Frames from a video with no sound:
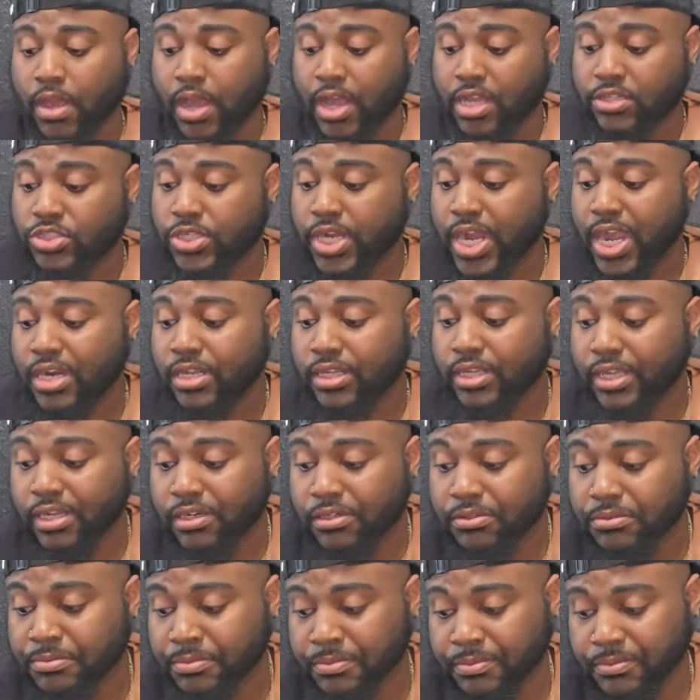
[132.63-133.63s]
I tried to get
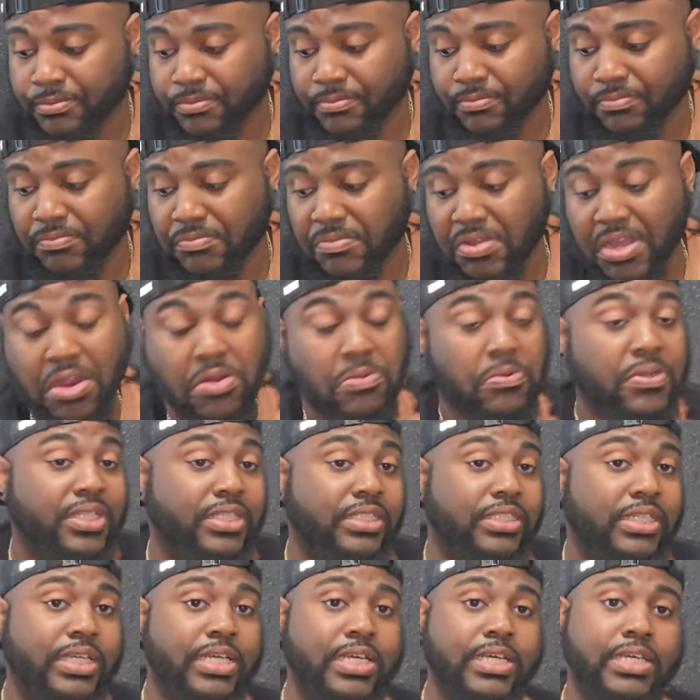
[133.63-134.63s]
them. I
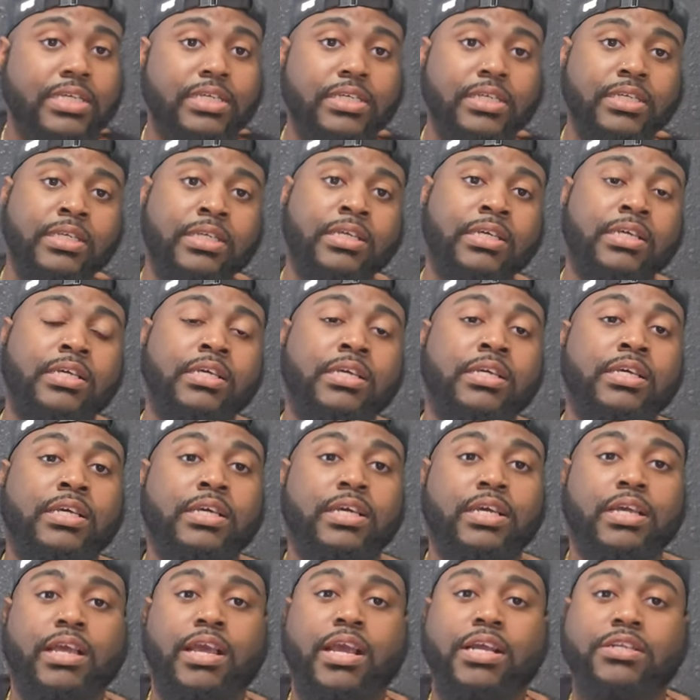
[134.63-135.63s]
really did.
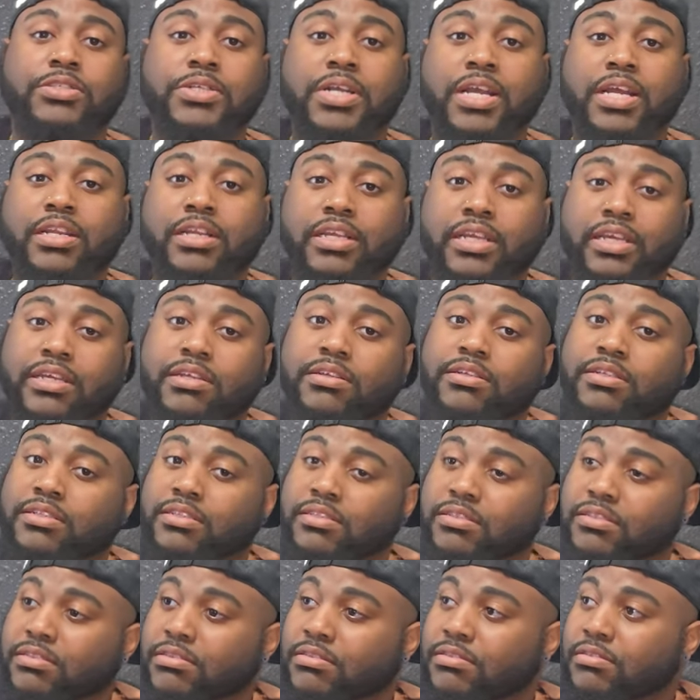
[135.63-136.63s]
I tried to get
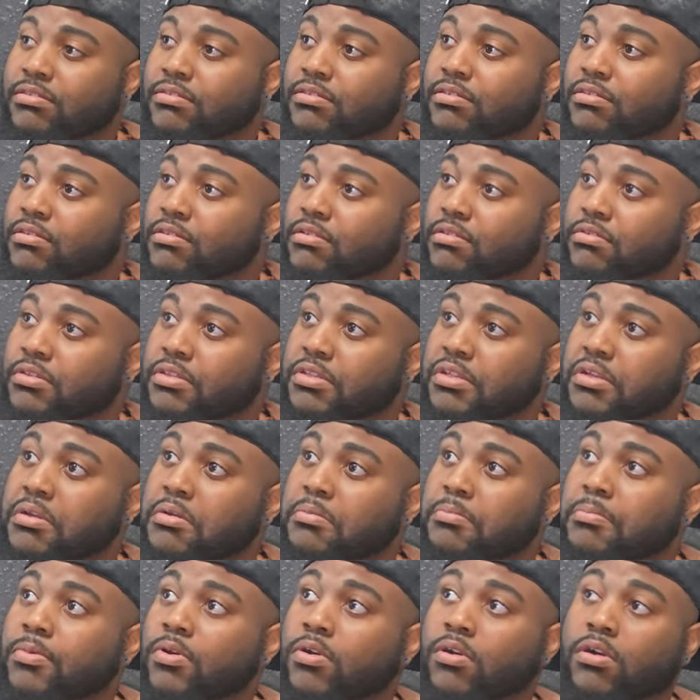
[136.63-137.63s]

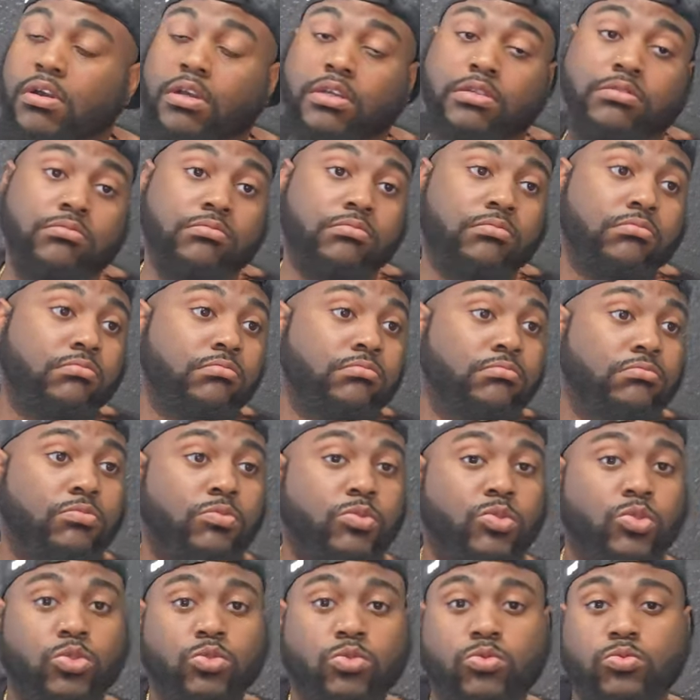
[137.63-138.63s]
them on
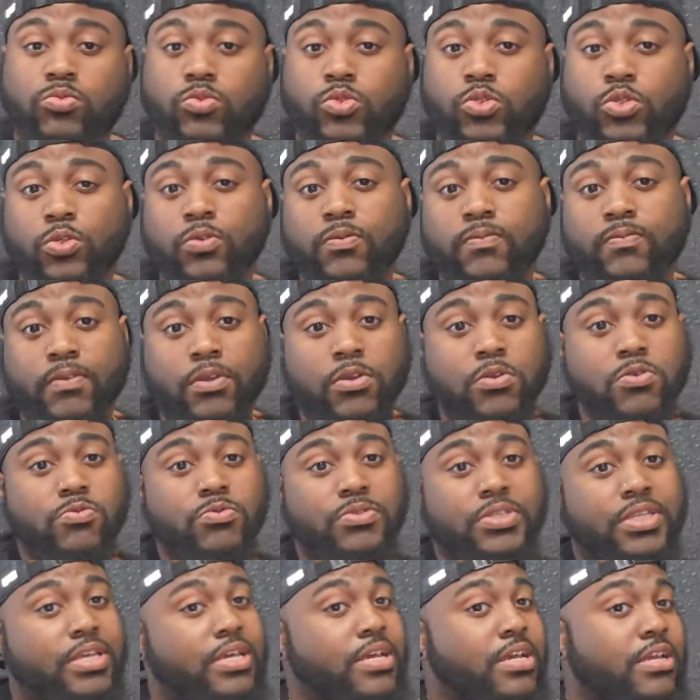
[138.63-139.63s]
two
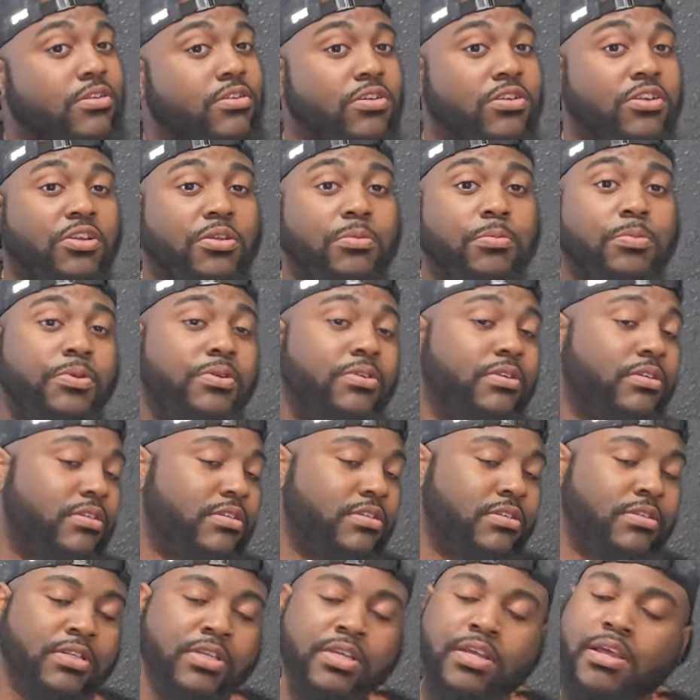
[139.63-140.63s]
phones and on a computer.
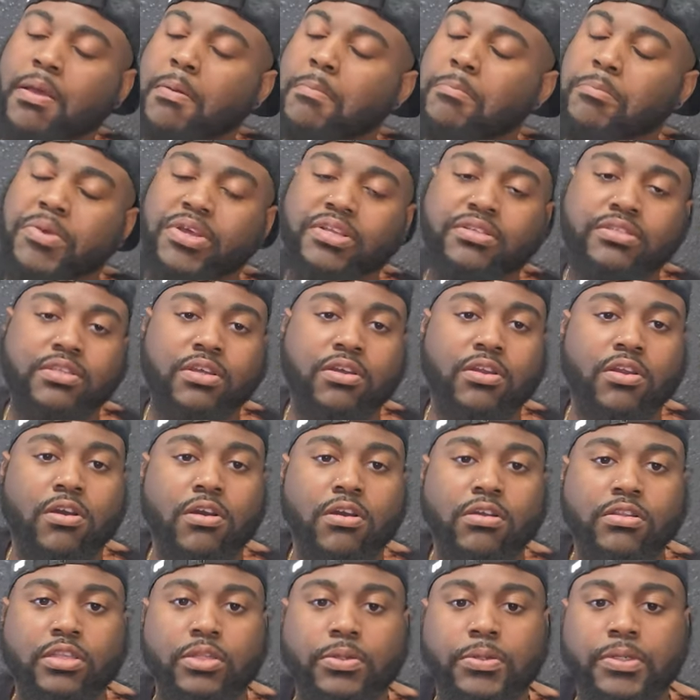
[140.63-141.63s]
Missed on
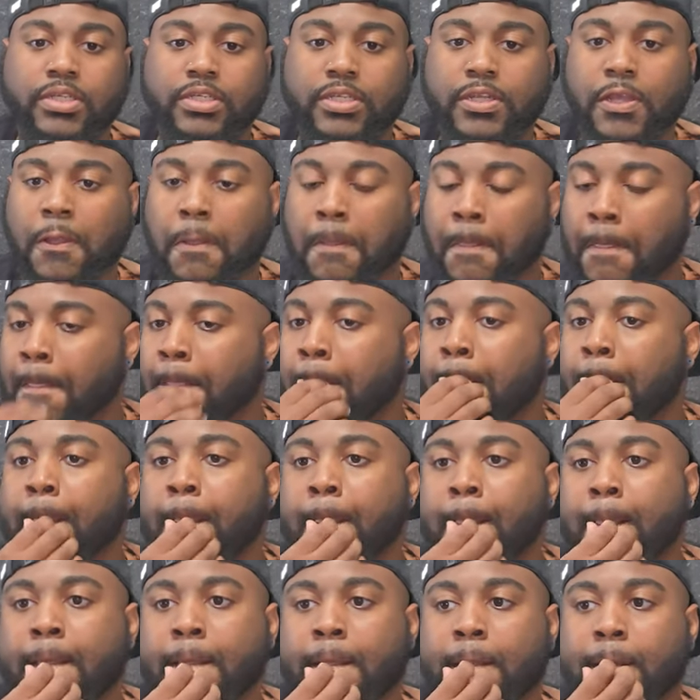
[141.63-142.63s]
all three.
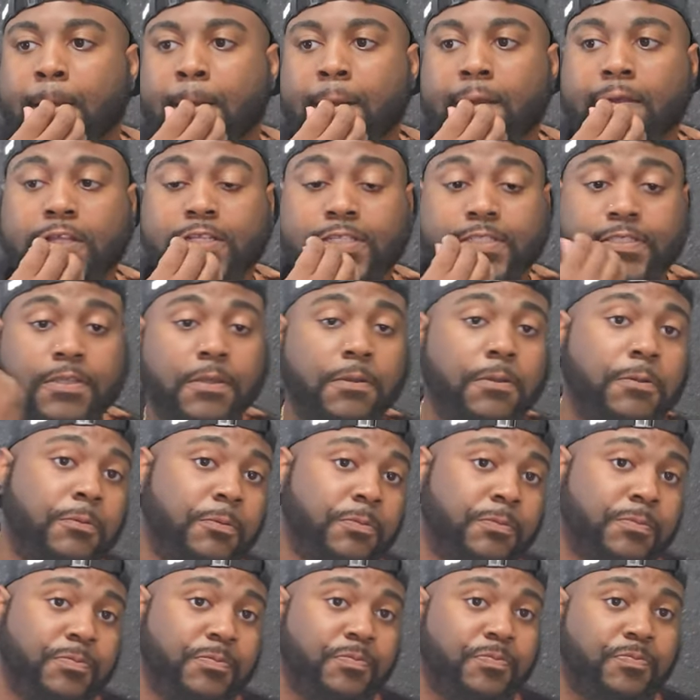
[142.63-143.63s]

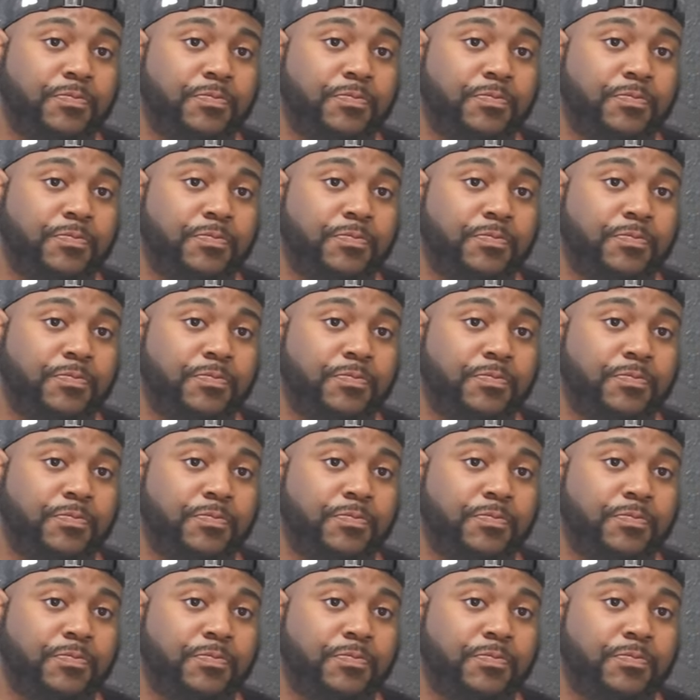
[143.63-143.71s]
So